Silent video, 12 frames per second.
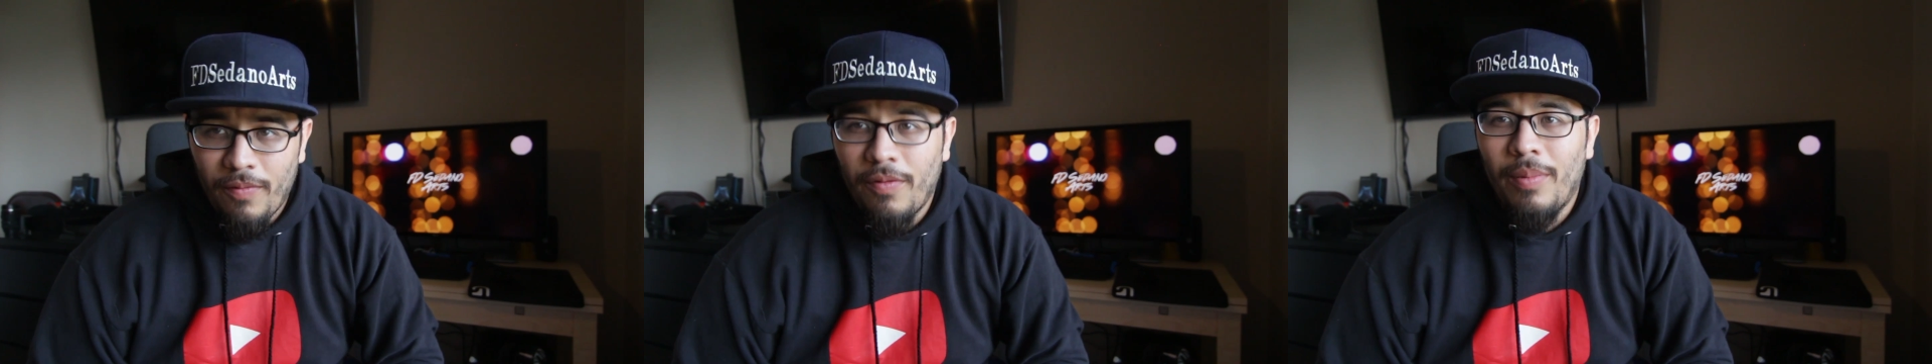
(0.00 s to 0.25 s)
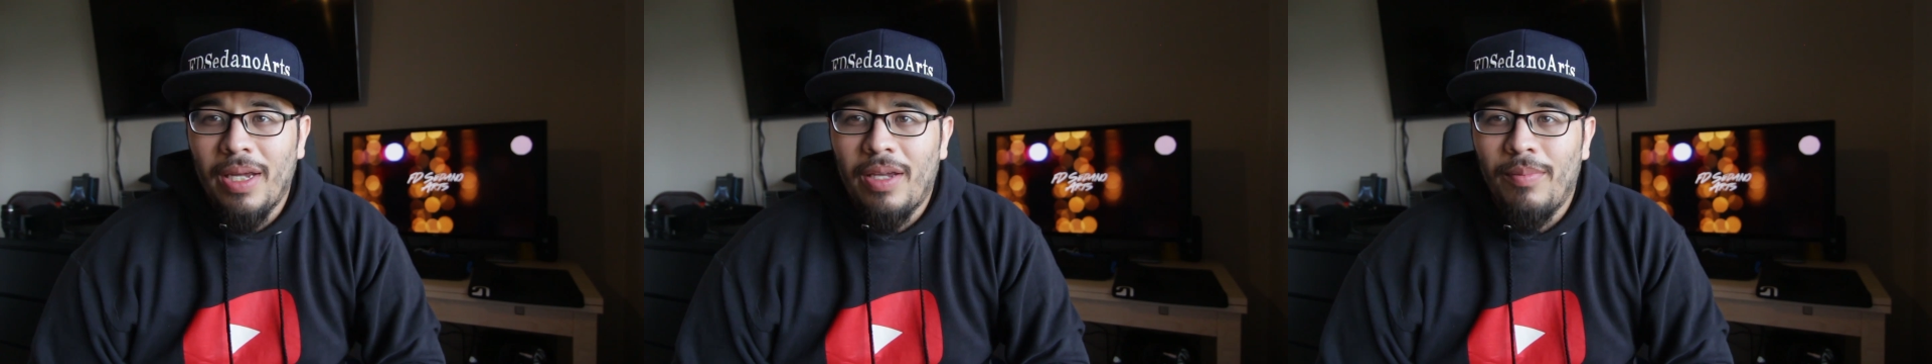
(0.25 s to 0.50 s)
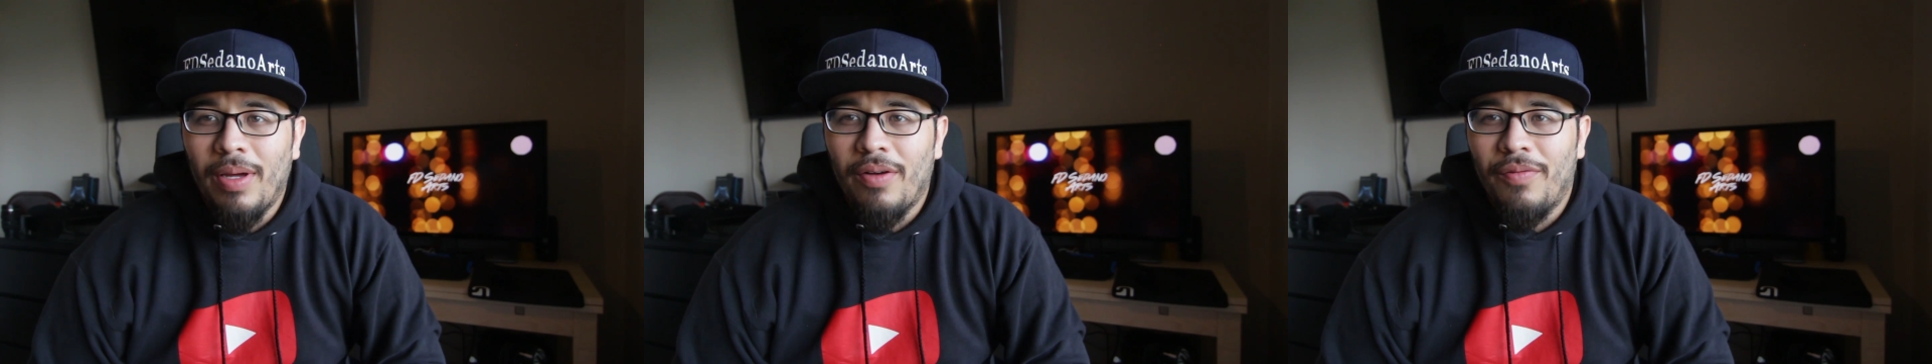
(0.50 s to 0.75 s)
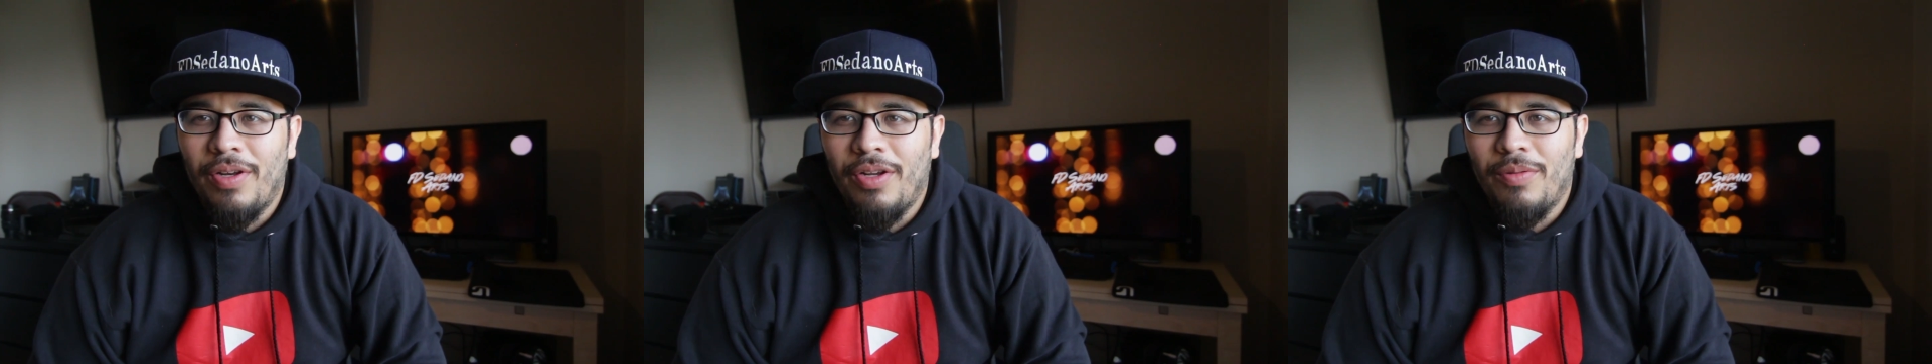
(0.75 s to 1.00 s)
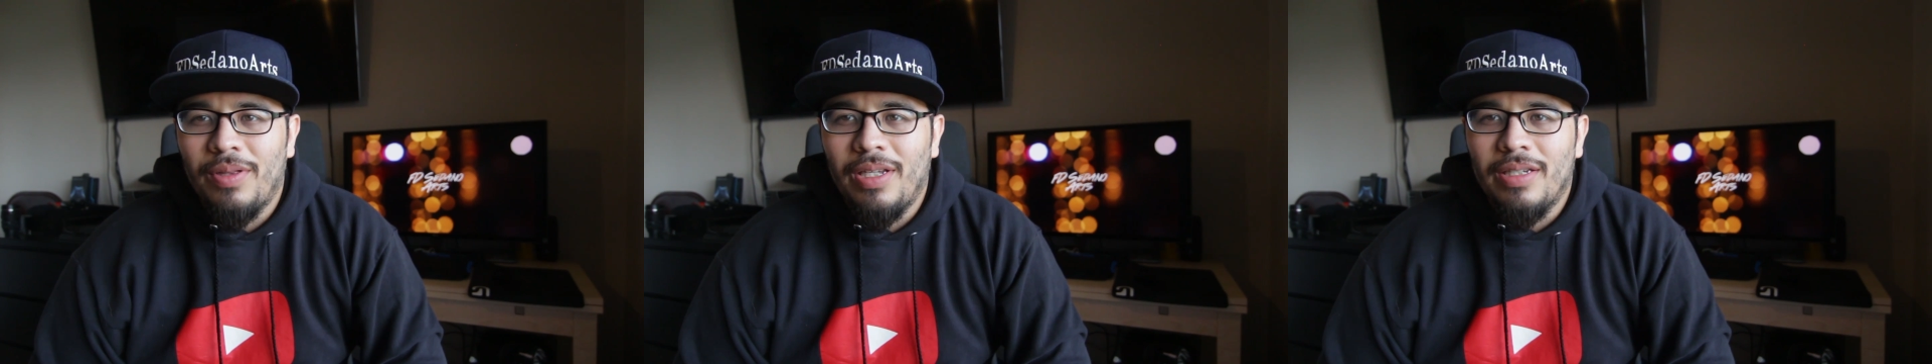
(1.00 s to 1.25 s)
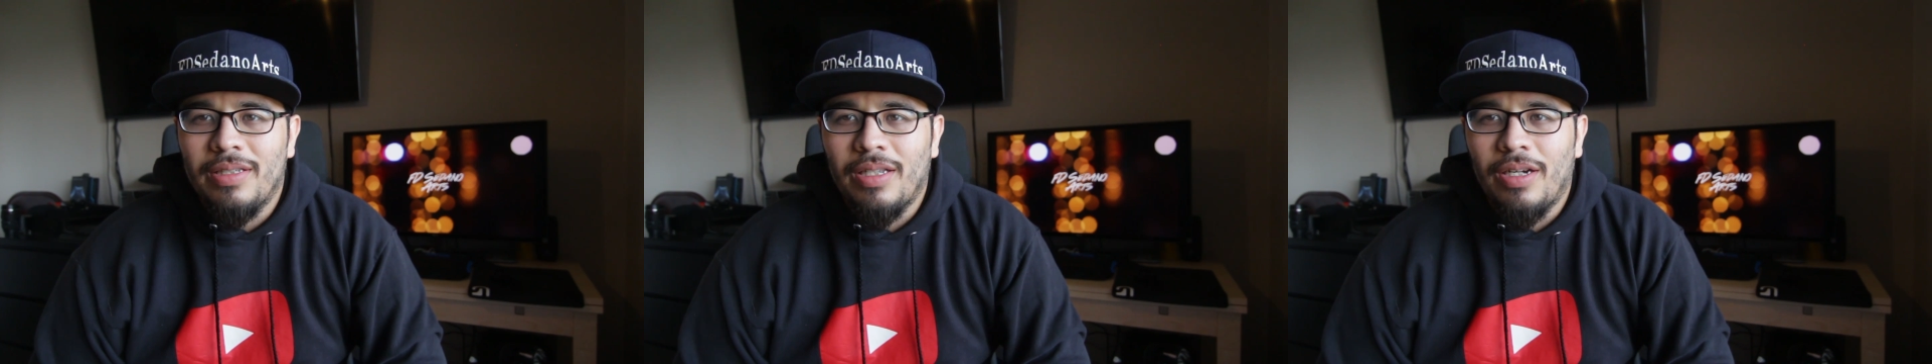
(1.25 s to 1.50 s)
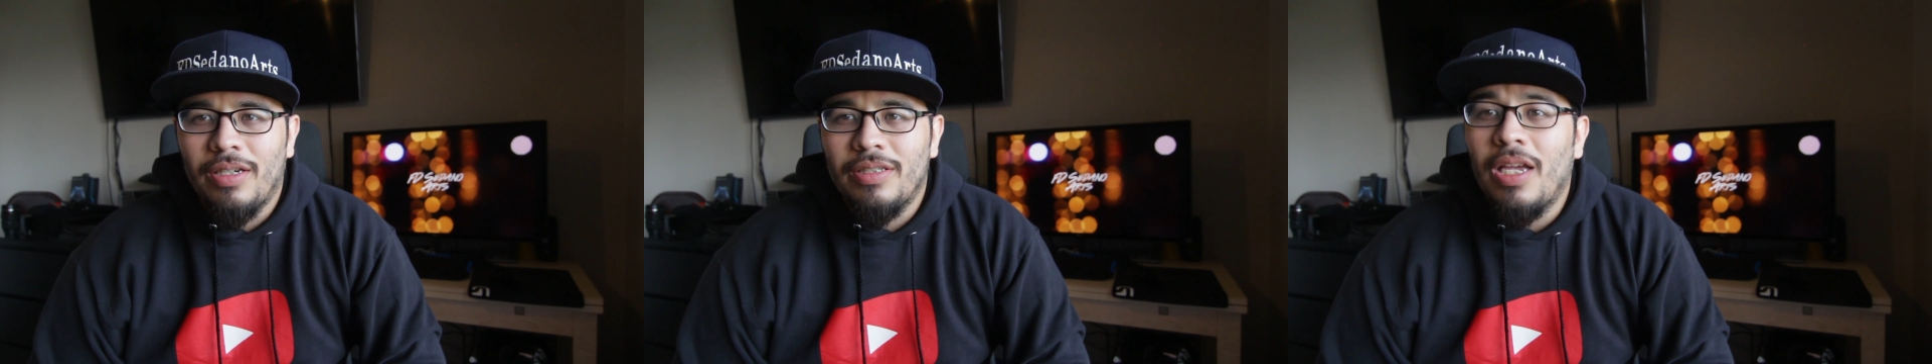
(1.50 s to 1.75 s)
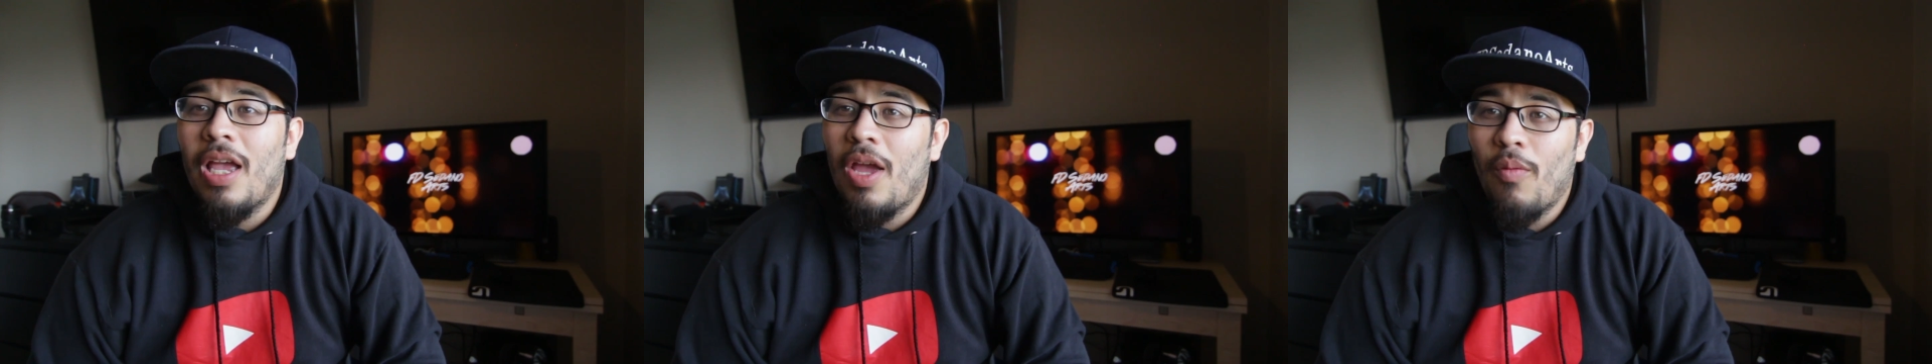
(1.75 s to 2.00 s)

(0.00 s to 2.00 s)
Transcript: for making better video with DSLRs.